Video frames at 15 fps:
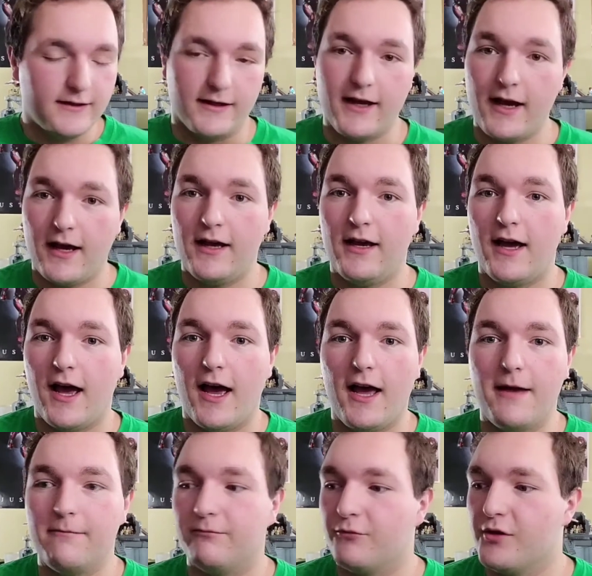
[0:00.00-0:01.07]
yeah,
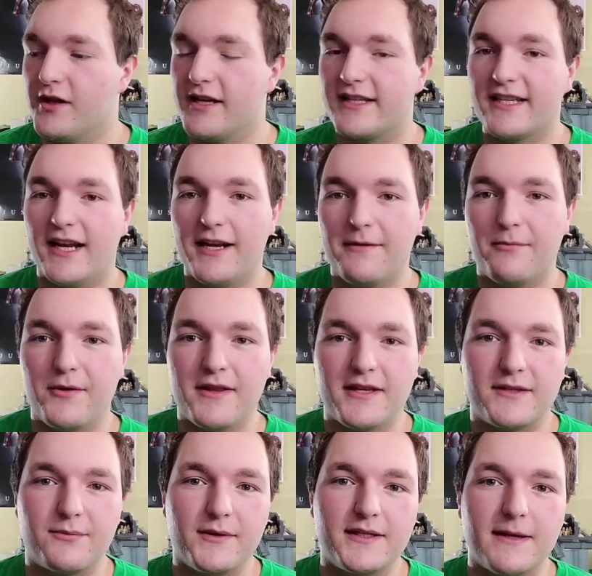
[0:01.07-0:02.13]
I'm really excited to bring
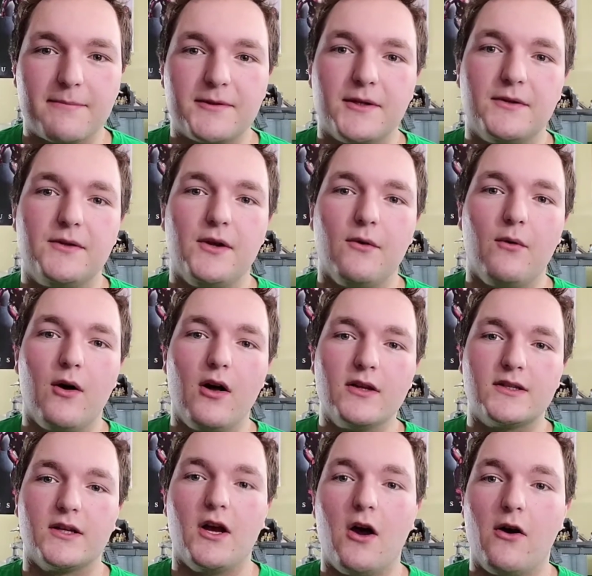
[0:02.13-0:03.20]
this week's episode to you all.
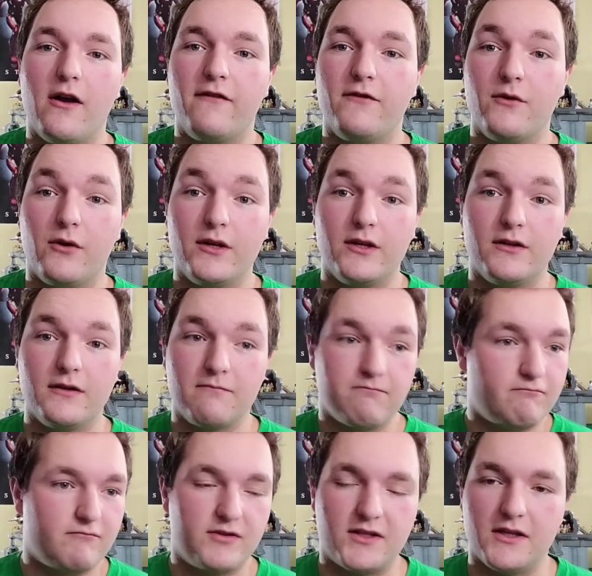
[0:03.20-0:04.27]
So if you're
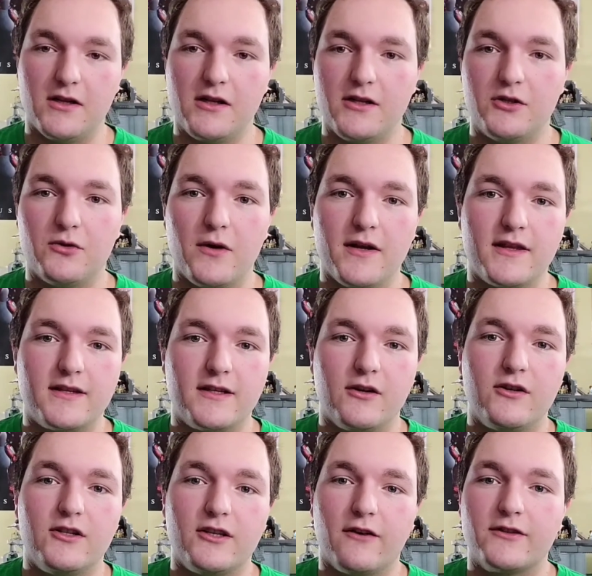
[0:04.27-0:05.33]
still enjoying the
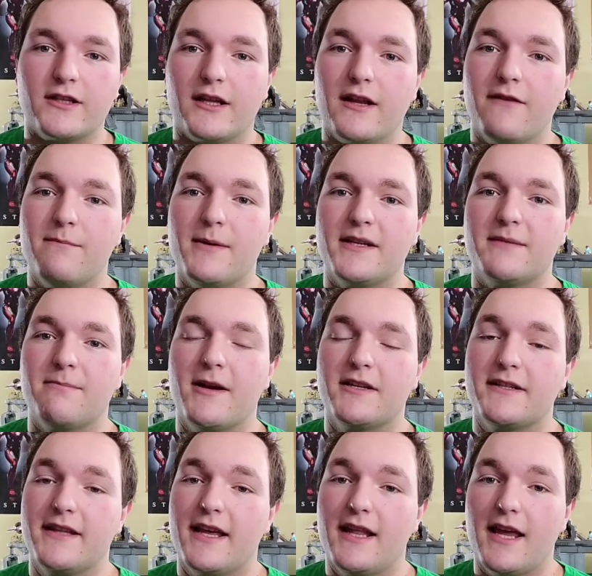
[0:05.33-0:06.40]
series, show us some love by
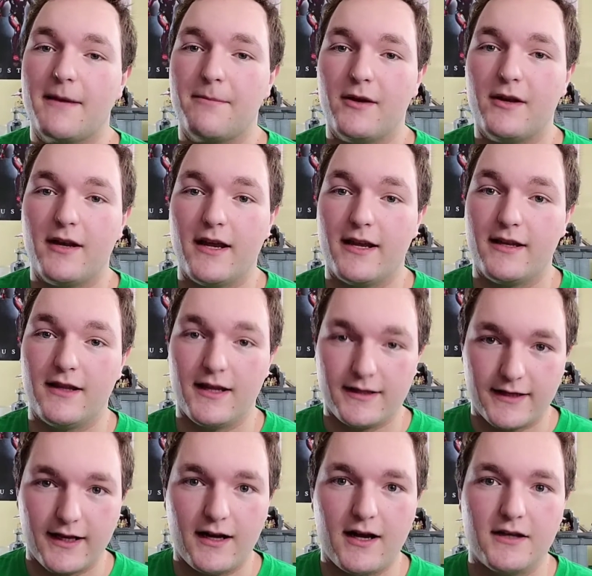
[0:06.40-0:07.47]
smashing that like button, and
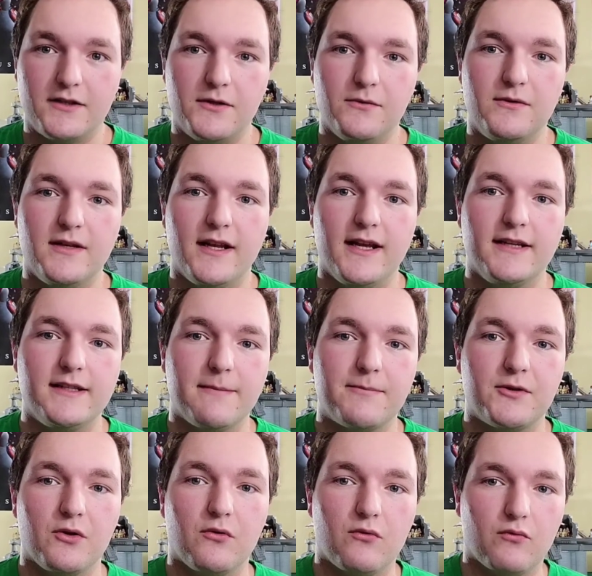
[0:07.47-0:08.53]
let's get on to today's
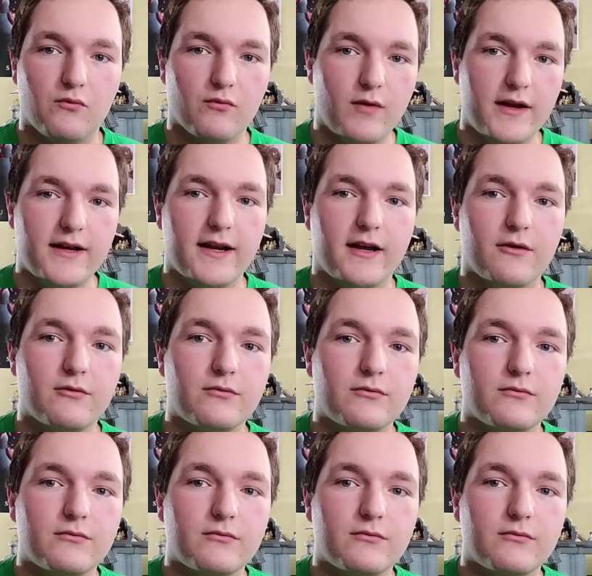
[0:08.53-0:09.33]
episode right now.